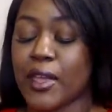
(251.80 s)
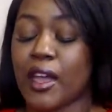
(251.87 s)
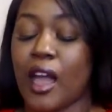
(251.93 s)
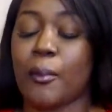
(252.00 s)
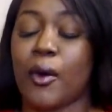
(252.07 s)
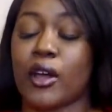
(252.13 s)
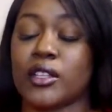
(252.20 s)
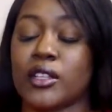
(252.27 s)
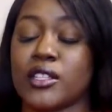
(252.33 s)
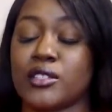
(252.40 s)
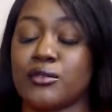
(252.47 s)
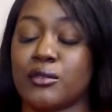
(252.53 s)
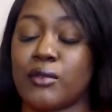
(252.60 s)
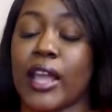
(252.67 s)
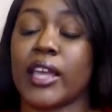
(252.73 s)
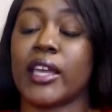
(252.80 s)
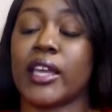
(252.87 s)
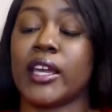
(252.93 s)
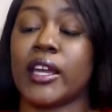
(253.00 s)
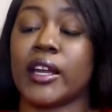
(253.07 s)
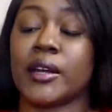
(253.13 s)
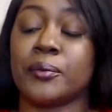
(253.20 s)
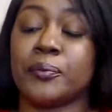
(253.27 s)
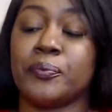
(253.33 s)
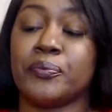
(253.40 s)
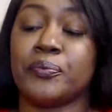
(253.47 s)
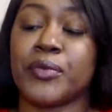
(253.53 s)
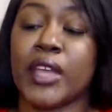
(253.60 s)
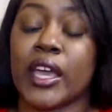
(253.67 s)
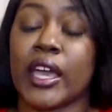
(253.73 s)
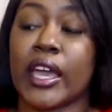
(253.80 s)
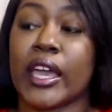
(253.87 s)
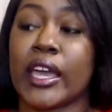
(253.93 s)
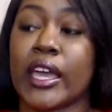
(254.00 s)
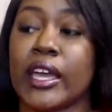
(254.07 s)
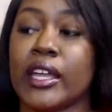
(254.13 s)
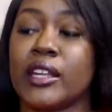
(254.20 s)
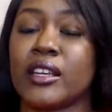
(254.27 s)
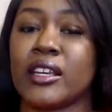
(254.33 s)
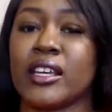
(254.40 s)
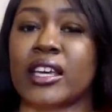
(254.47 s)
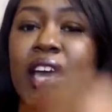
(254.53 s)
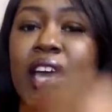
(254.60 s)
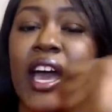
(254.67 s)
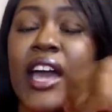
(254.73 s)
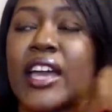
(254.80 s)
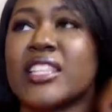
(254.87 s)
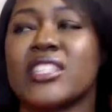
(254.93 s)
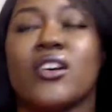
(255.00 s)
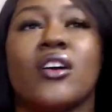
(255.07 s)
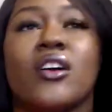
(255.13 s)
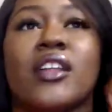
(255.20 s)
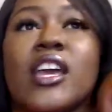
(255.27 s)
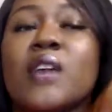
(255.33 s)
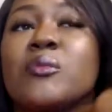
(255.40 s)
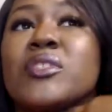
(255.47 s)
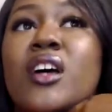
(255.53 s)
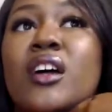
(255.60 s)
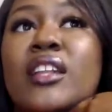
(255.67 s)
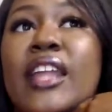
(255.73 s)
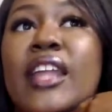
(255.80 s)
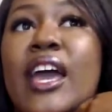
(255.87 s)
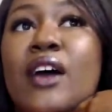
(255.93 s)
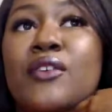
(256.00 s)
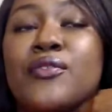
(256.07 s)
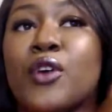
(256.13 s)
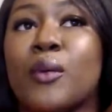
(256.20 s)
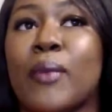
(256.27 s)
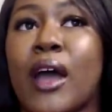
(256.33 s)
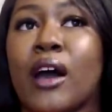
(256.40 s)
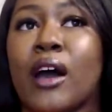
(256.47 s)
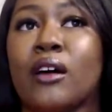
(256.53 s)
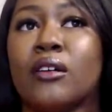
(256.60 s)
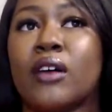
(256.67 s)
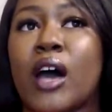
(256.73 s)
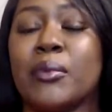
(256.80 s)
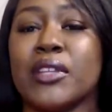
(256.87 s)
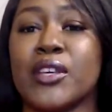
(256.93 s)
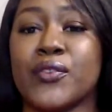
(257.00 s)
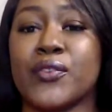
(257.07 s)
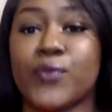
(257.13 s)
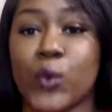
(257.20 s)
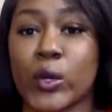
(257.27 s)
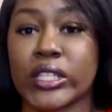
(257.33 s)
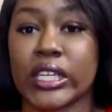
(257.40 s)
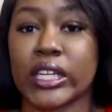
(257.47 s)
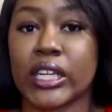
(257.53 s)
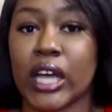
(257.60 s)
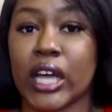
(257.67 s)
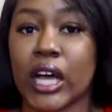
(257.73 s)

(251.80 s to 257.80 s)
I bought this one right here, and it's on Amazon now for about, I believe, $14.